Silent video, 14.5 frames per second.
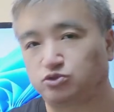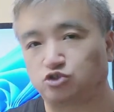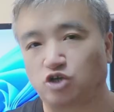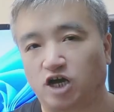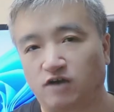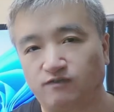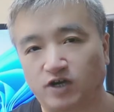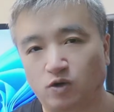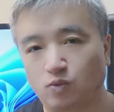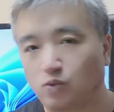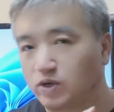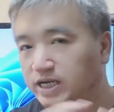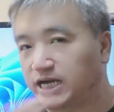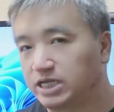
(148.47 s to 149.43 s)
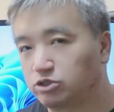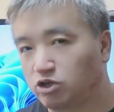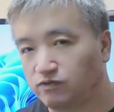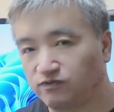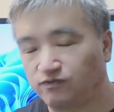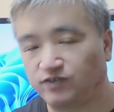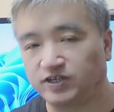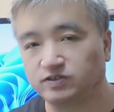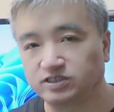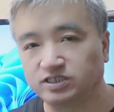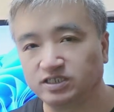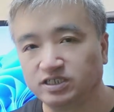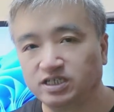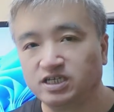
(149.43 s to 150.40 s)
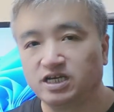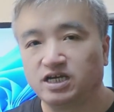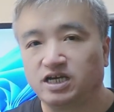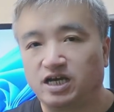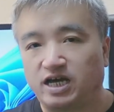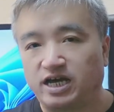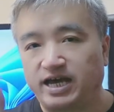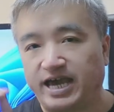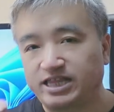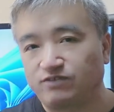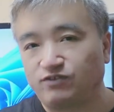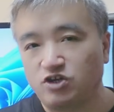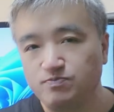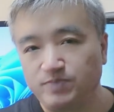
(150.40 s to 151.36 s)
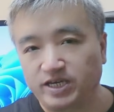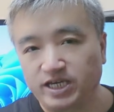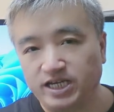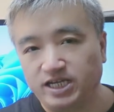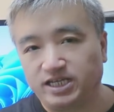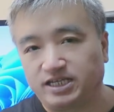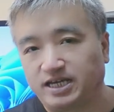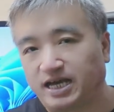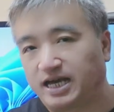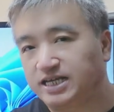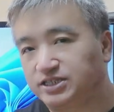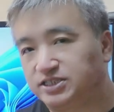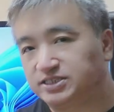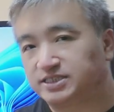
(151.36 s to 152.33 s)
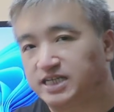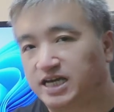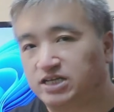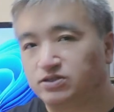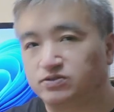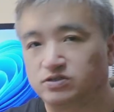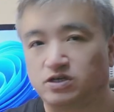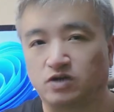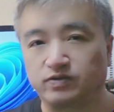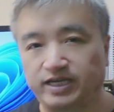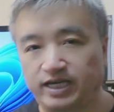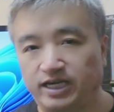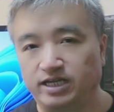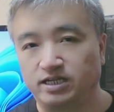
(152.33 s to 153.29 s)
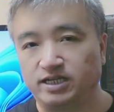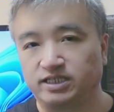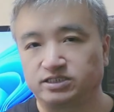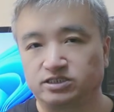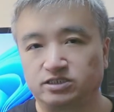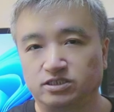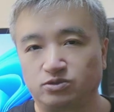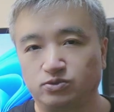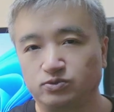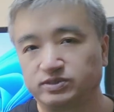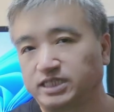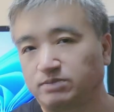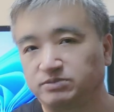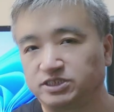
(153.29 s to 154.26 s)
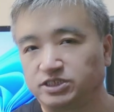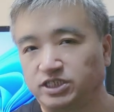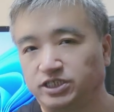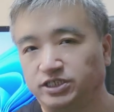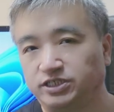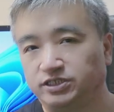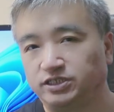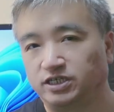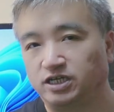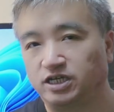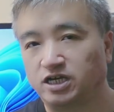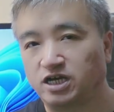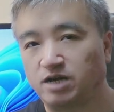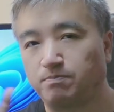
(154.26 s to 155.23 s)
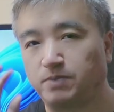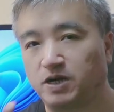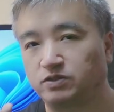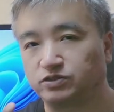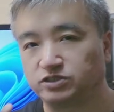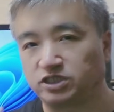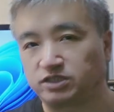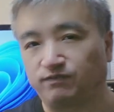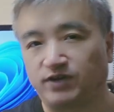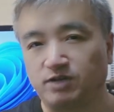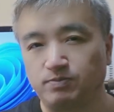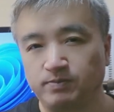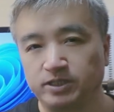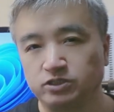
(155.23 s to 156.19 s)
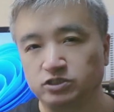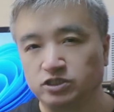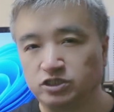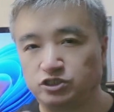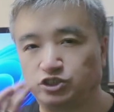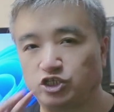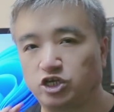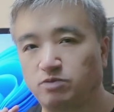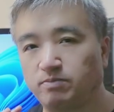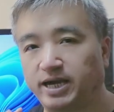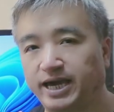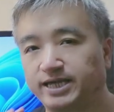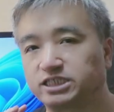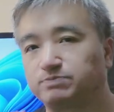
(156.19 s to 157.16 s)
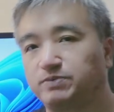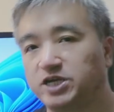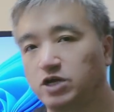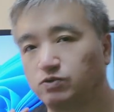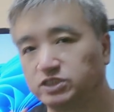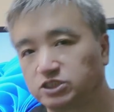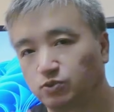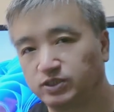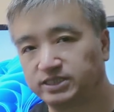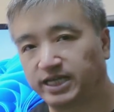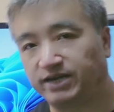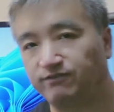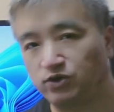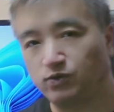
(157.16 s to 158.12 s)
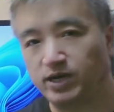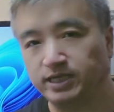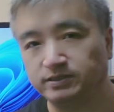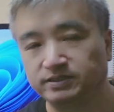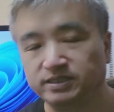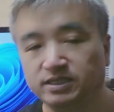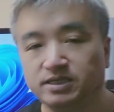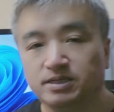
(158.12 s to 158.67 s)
Java, what kind of field. At the very beginning, I decided, okay, let's do something about the development, share my experience with everyone.